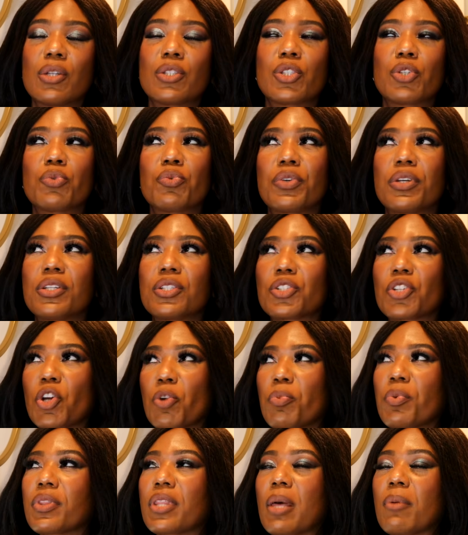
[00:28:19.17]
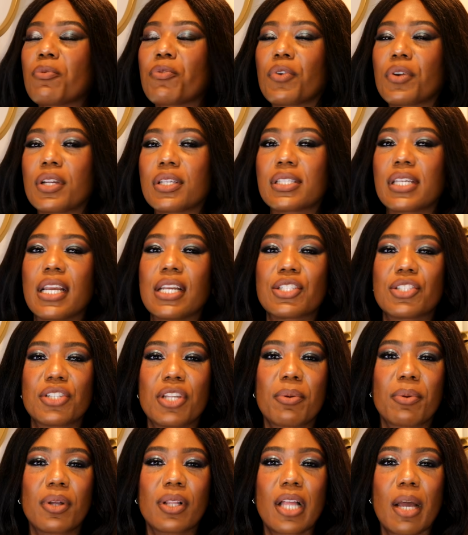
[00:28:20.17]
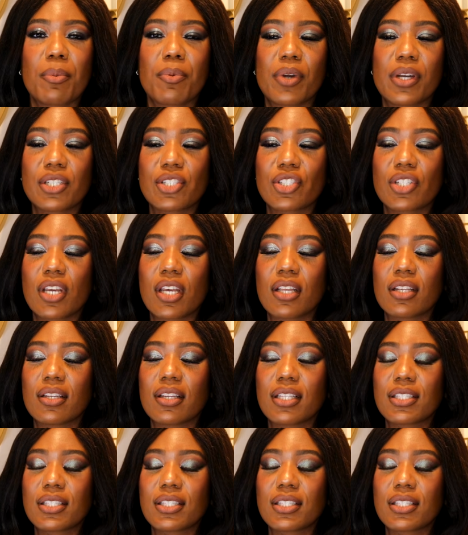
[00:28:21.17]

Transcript: to reinterpret them for this H&M collaboration.